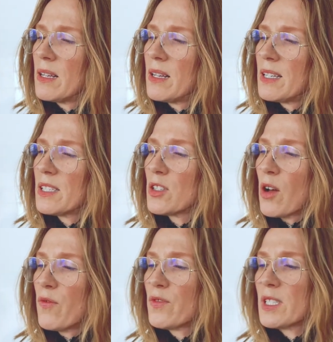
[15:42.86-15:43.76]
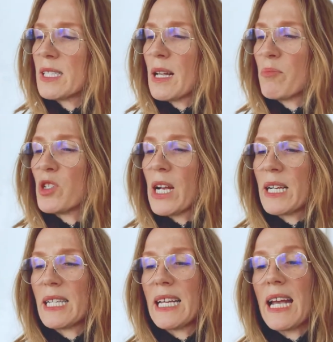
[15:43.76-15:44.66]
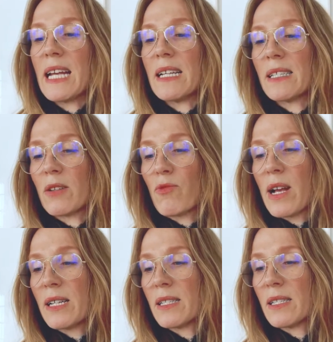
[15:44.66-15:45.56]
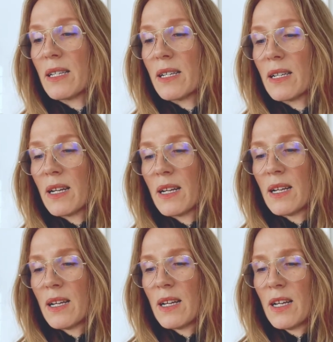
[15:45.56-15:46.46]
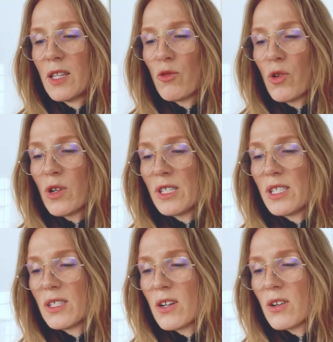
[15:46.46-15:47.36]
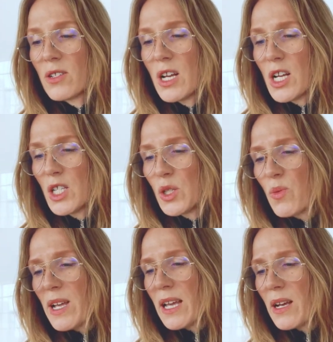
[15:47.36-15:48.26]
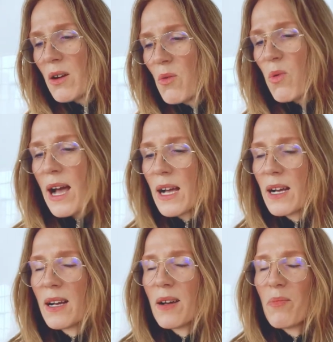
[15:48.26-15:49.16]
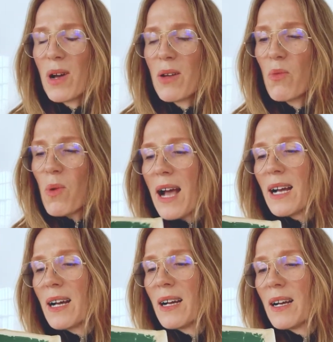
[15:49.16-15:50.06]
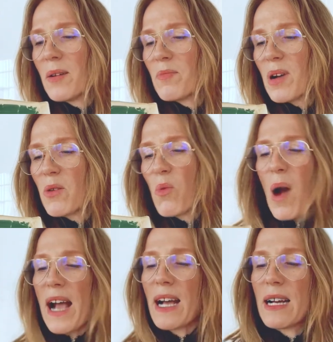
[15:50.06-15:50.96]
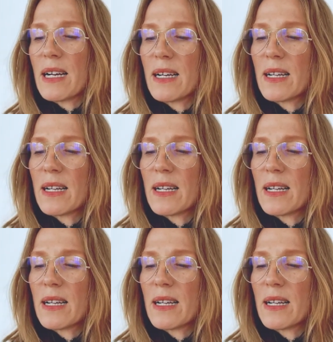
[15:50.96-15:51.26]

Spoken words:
his soft subject gaze at rest, the crooked skirt swinging whack by whack by whack.